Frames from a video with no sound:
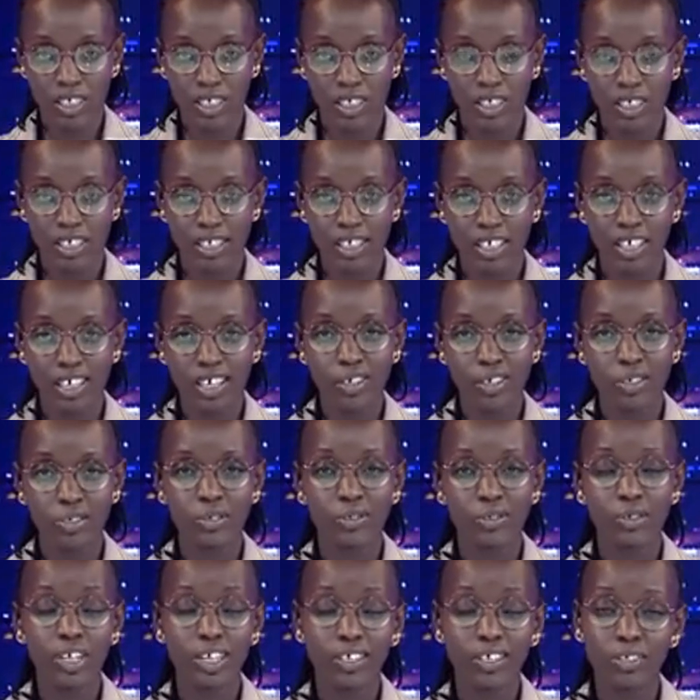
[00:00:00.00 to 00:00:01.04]
Now
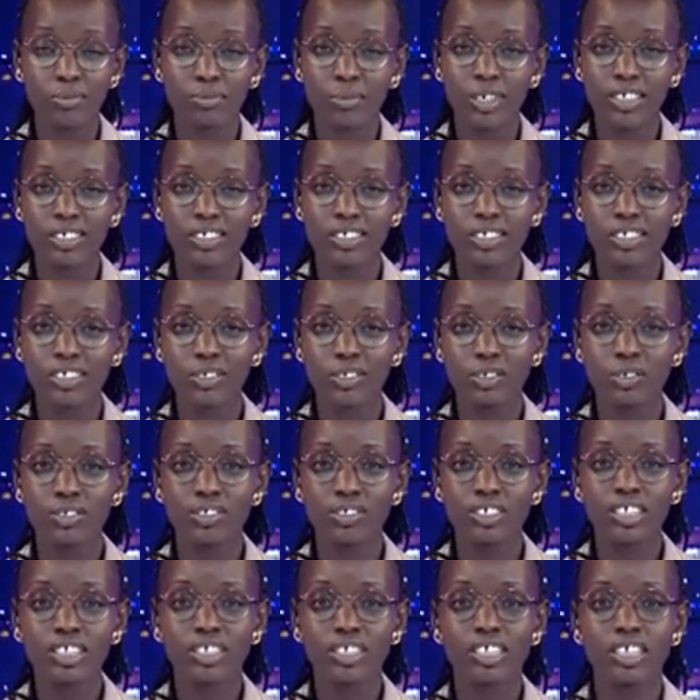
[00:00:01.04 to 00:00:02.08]
to Health Matters.
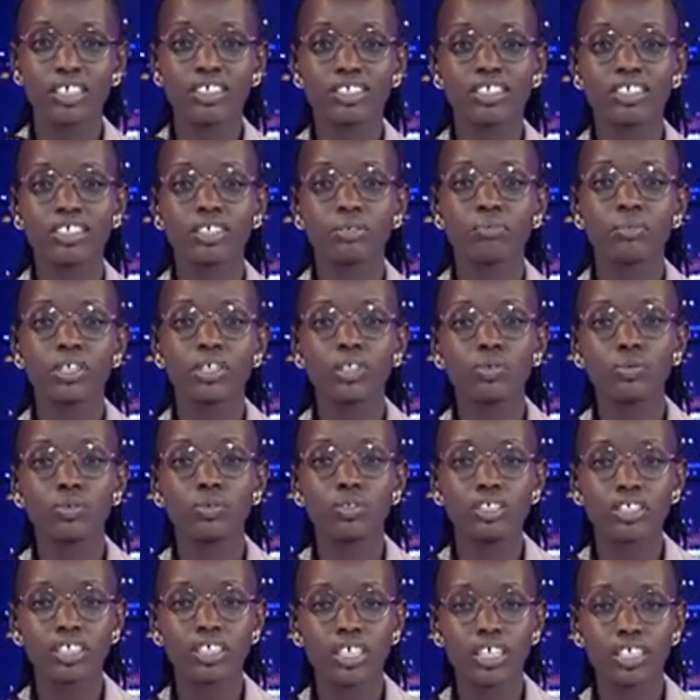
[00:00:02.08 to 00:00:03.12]
Today's health segment
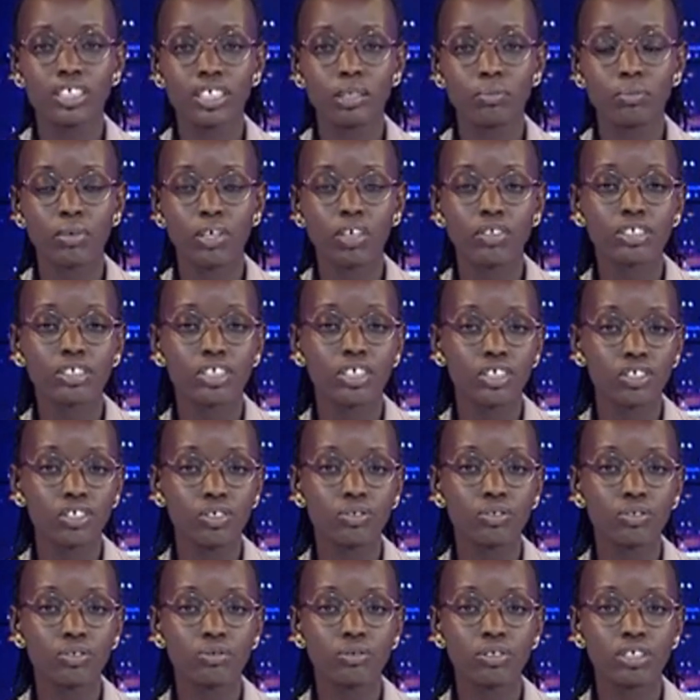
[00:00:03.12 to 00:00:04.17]
will discuss about a
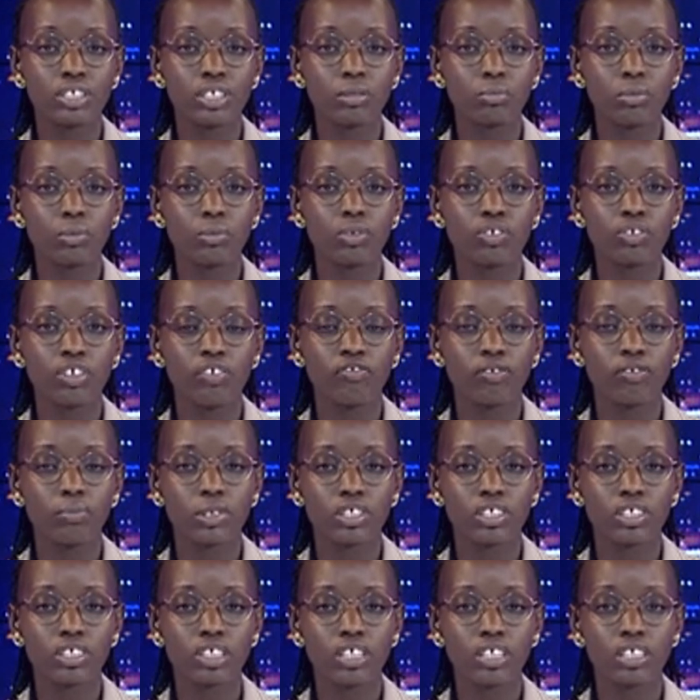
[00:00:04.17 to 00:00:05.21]
new 3D mammography
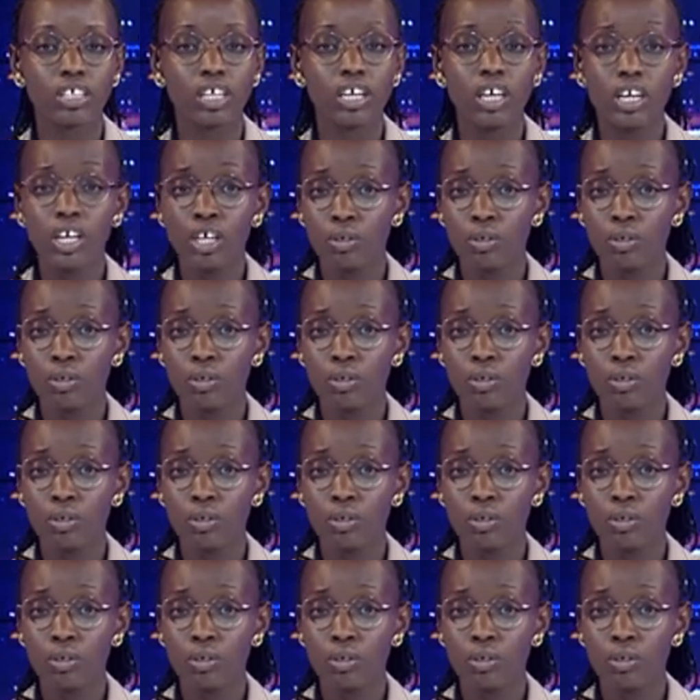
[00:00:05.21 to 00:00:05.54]
machine.